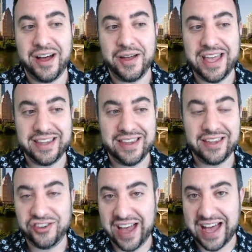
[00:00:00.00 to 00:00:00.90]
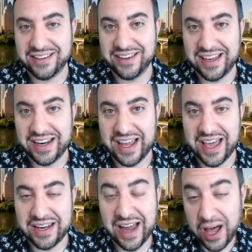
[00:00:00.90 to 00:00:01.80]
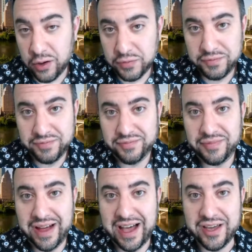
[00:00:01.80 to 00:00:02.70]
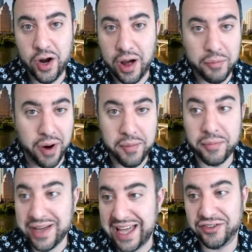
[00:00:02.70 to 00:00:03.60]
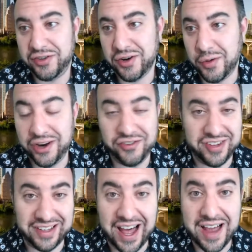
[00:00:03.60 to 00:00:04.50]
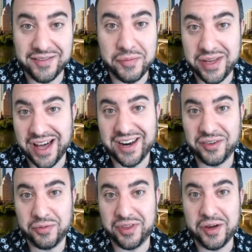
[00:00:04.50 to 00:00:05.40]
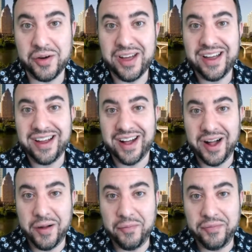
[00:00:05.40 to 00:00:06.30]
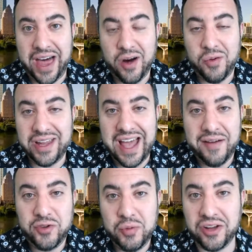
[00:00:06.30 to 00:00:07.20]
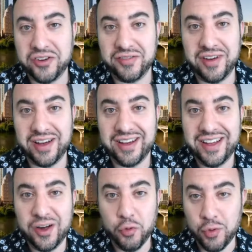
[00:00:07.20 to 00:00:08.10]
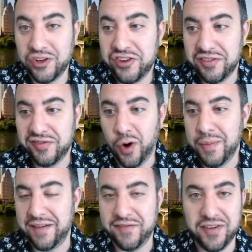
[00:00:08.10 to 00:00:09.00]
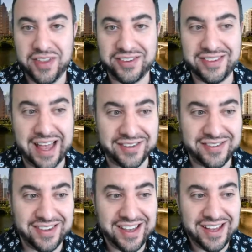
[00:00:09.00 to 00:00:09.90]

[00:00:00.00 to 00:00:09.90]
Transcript: in the chat, and I'll probably answer your question live, to be honest with you. I don't really have too much of a rigid format for this next